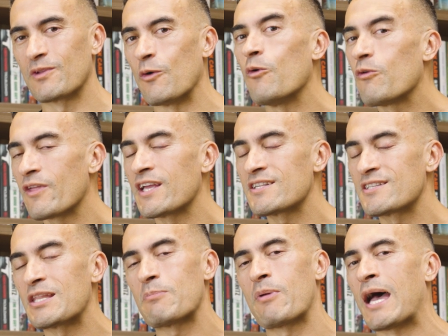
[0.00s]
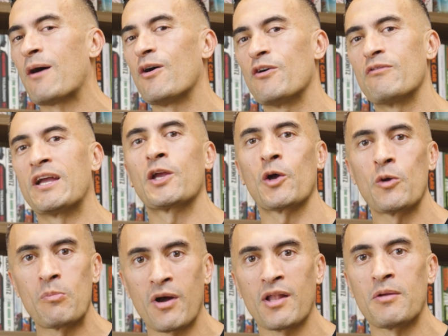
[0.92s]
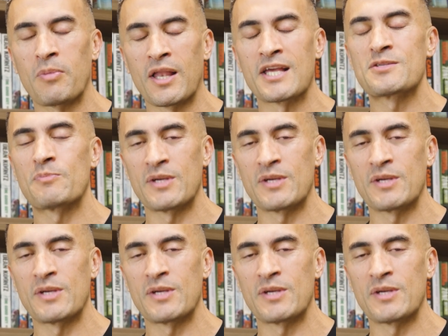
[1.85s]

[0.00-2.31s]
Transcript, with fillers: all thanks to the power of a Copilot Plus